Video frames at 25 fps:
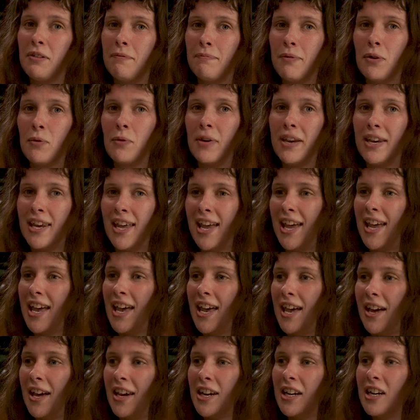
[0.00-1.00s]
we built in
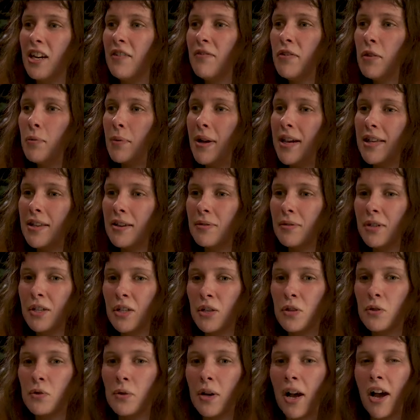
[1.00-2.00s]
here. And I love the way those
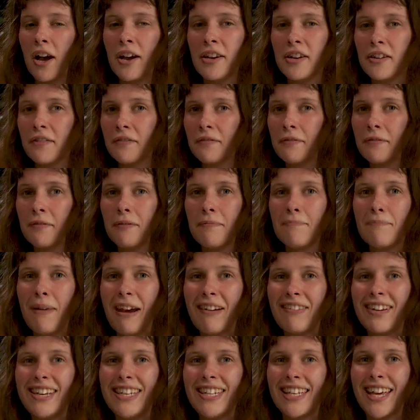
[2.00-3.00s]
two kind of
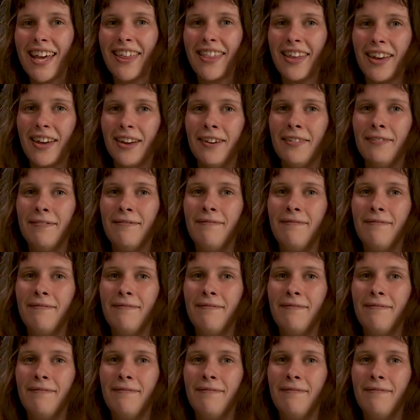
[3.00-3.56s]
marry together.